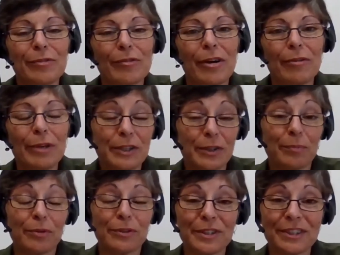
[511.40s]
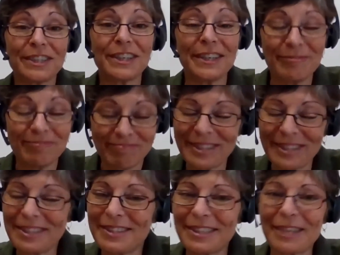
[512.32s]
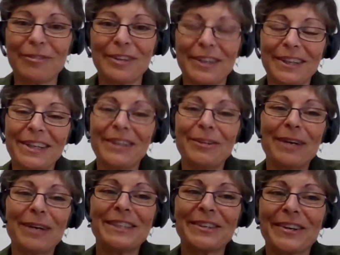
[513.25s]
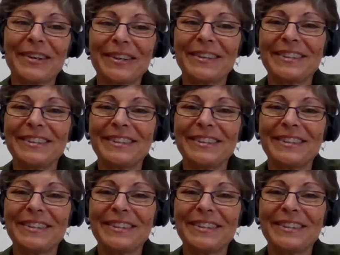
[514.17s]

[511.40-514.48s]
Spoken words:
right. Reciprocity is definitely the way to go.